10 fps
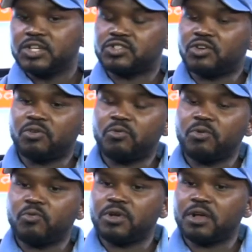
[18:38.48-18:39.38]
So
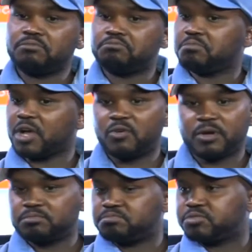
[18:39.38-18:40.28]
our
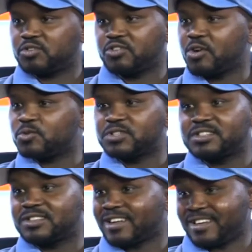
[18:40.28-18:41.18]
clothes is
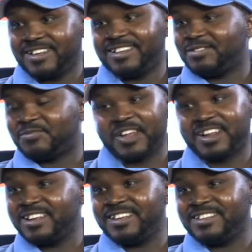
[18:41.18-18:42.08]

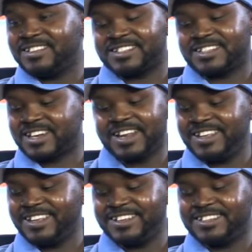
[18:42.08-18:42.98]
it's really
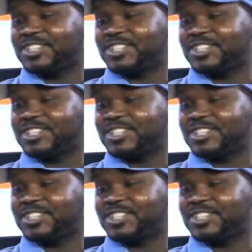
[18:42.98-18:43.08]
cheap.